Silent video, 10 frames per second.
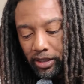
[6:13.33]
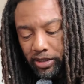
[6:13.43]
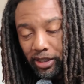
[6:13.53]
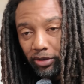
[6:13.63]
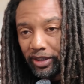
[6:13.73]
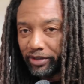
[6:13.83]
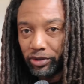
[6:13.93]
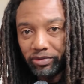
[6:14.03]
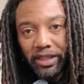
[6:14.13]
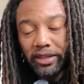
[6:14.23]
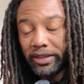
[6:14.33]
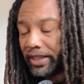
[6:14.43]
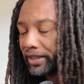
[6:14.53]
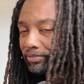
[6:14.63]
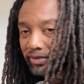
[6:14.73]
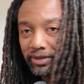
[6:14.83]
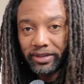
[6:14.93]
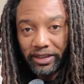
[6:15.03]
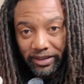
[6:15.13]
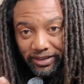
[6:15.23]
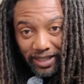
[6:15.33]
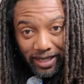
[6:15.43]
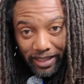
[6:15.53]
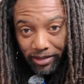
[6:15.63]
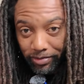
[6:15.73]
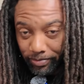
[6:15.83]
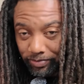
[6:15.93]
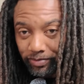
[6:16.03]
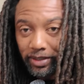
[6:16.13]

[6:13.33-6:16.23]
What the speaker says: So if you've done that, good job,